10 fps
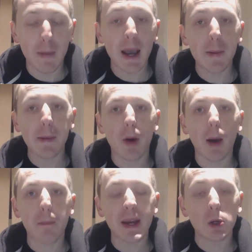Maybe
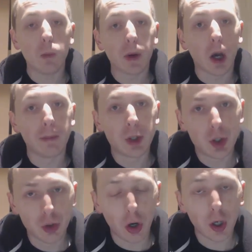my opinion will become
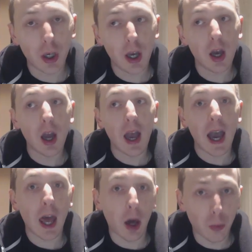stronger
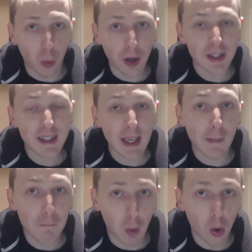and I'd want to
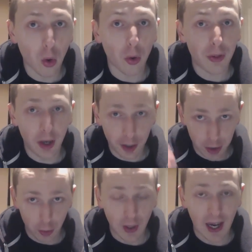see it more than
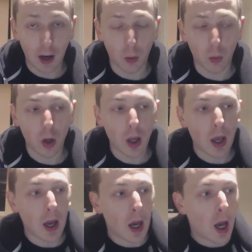I do now.
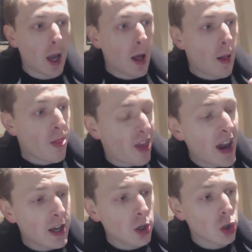
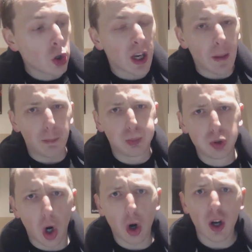Then you look at
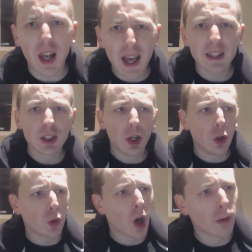Brock
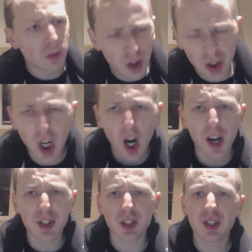Lesnar, who comes
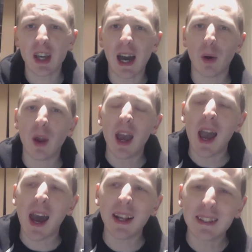charging down
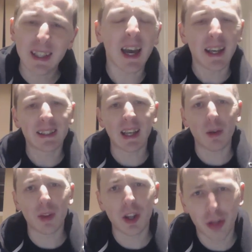and he
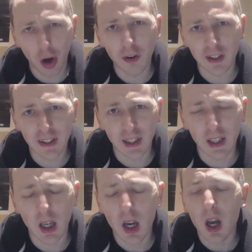takes out the
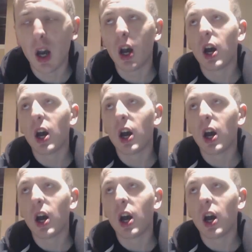Authority.